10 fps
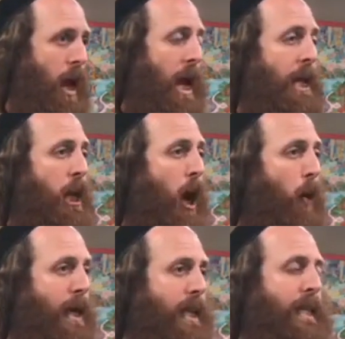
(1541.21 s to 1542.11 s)
And no
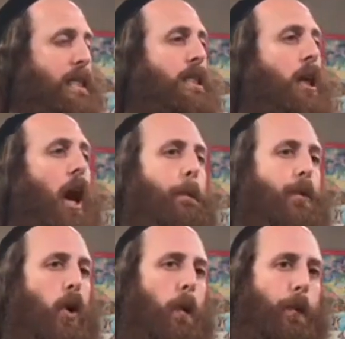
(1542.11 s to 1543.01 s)
one can stop
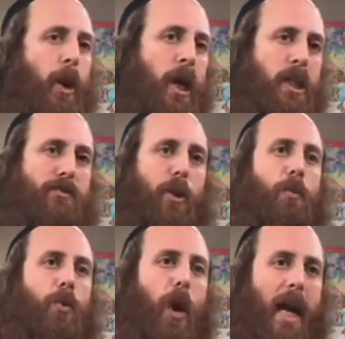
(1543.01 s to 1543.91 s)
your prayers
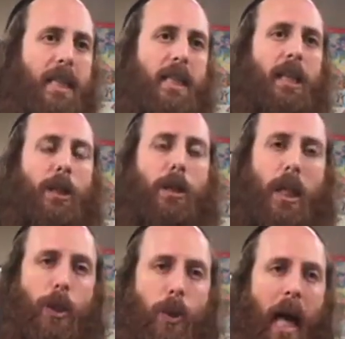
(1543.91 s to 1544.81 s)
from rising to the
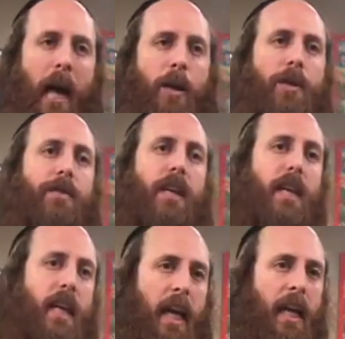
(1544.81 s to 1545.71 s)
crown of the
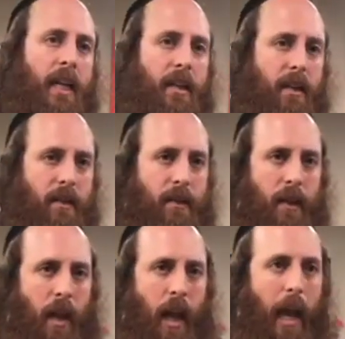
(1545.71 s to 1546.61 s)
King.
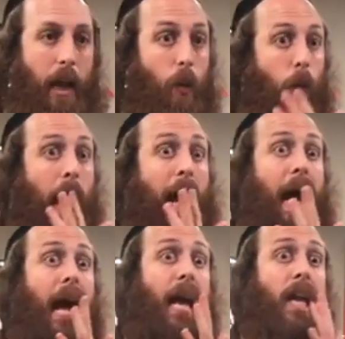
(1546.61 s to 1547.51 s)
And
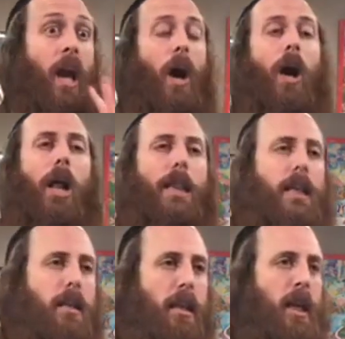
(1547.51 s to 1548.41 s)
why all
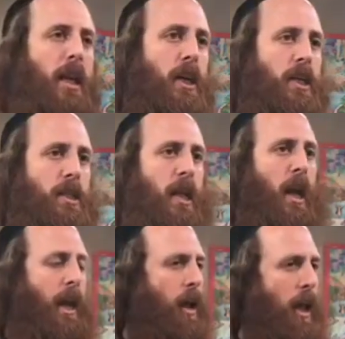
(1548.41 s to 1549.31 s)
the tears
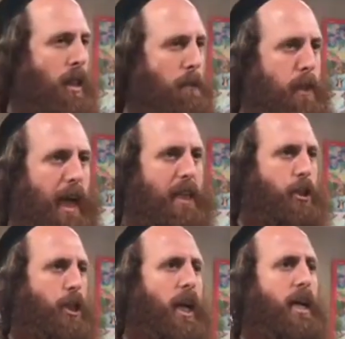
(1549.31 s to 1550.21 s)
and all the
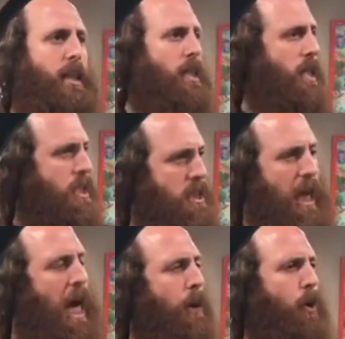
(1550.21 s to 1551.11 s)
bloodshed and the
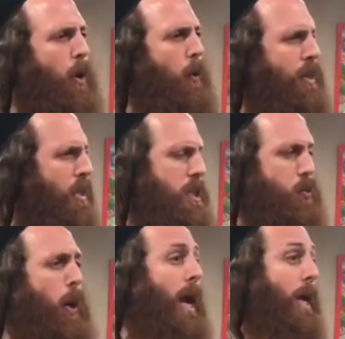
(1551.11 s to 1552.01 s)
sorrow and the
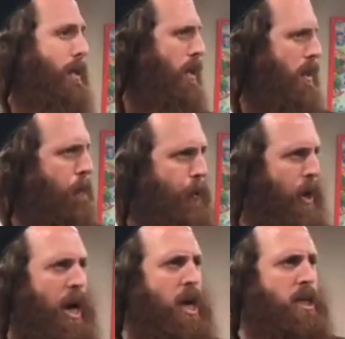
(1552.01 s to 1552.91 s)
sweat and the
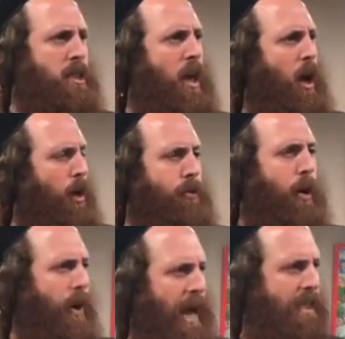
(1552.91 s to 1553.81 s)
prayers of
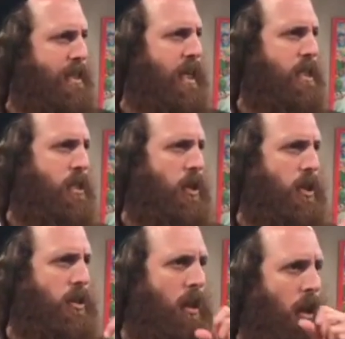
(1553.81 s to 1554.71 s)
our
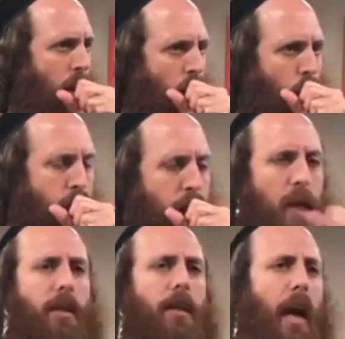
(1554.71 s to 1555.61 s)
ancestors were
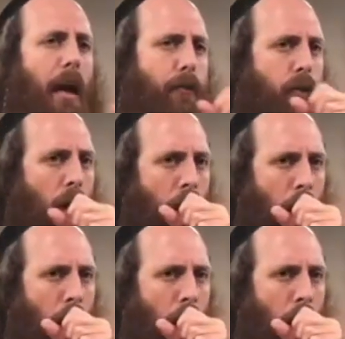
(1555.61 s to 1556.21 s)
not enough